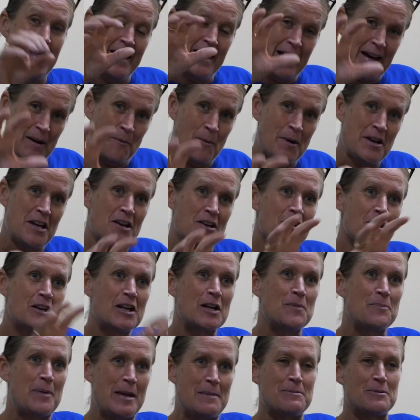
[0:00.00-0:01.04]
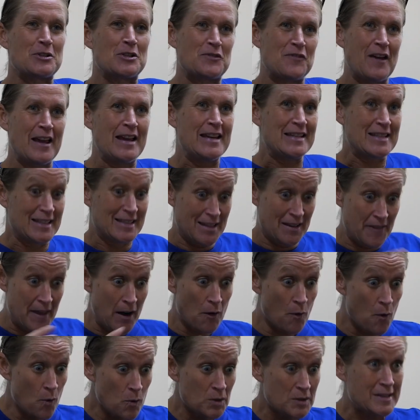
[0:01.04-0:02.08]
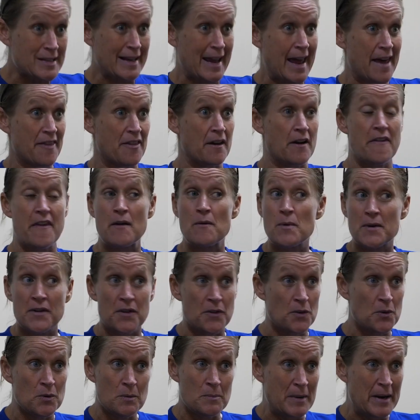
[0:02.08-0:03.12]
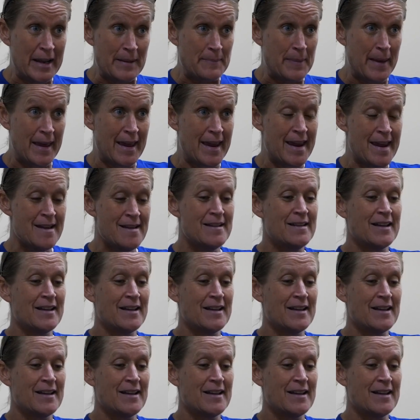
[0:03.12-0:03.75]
And when you look at people's faces and they're all together and they wouldn't normally be,